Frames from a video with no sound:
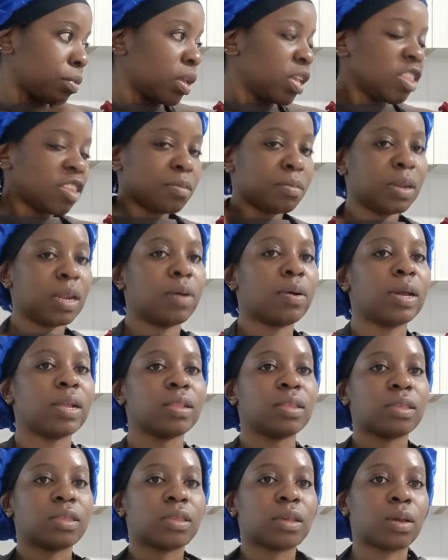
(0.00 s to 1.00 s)
It's been a while
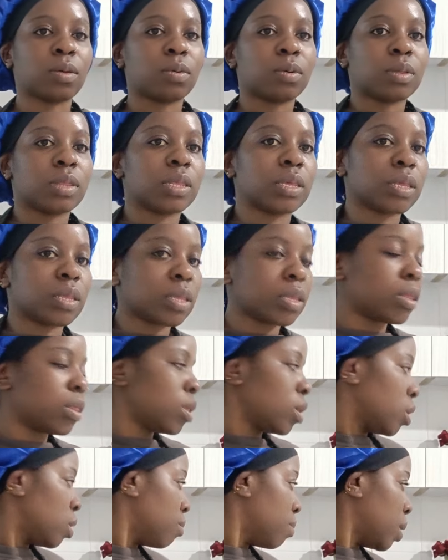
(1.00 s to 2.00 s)
since I wore this
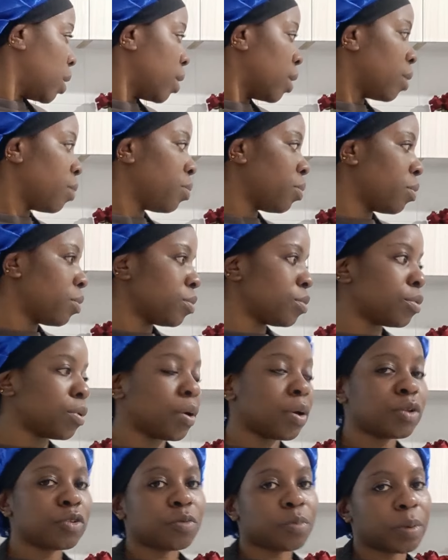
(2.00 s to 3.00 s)
thing, my apron. So I
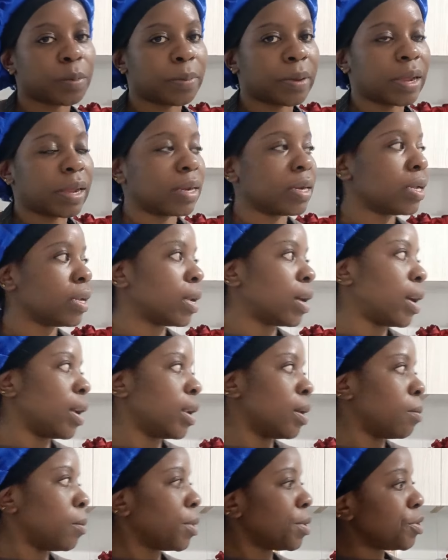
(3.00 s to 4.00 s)
want to prepare dinner and
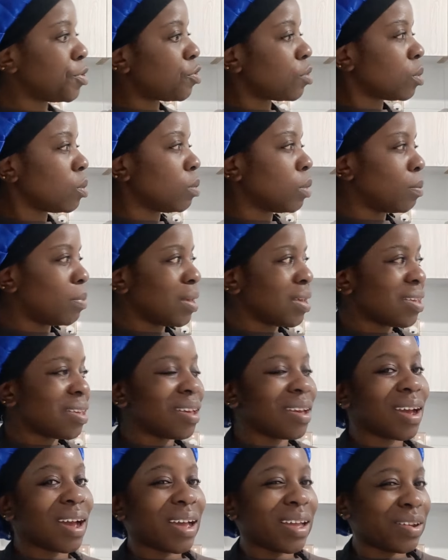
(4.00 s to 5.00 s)
I'm going to be
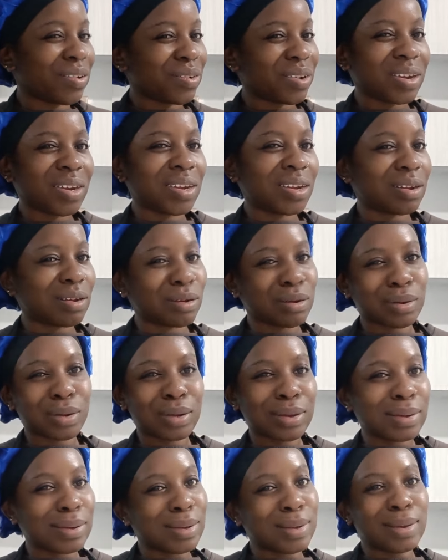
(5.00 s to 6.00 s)
baking Irish.
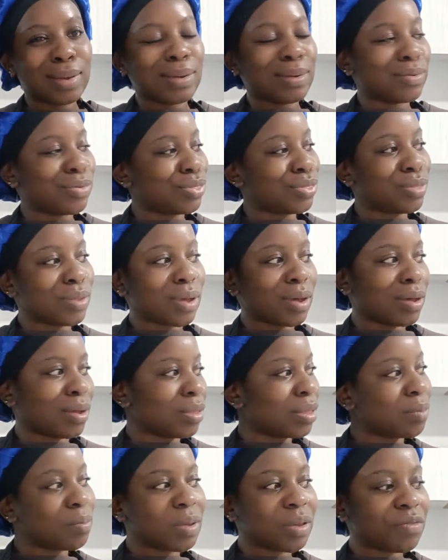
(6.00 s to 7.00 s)

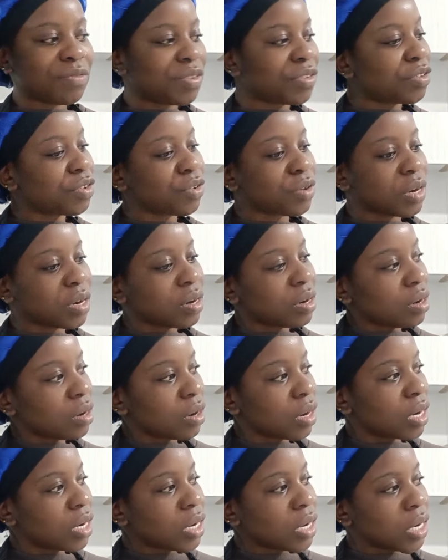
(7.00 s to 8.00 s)
The beef is already
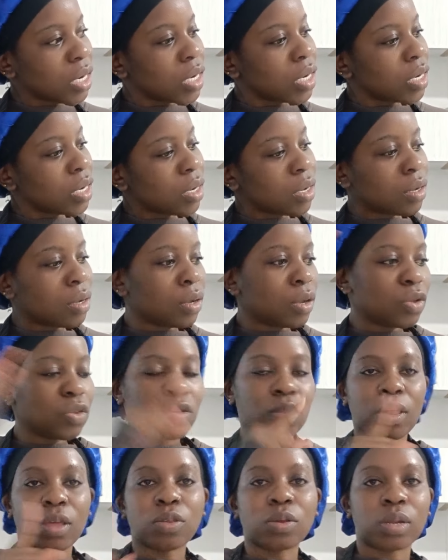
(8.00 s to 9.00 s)
ready, so
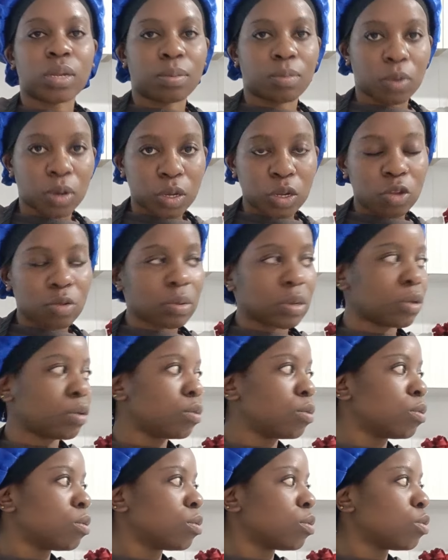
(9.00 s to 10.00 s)
that's what I'm going to be
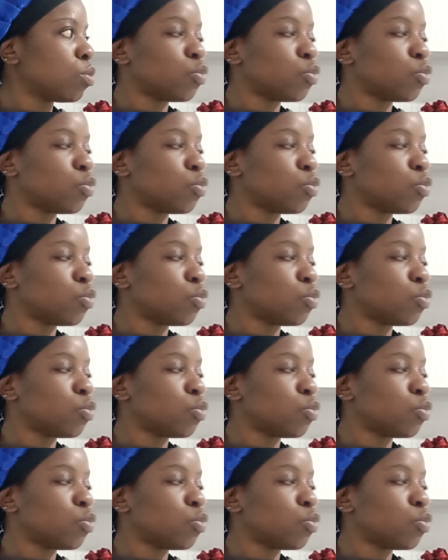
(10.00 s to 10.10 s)
doing.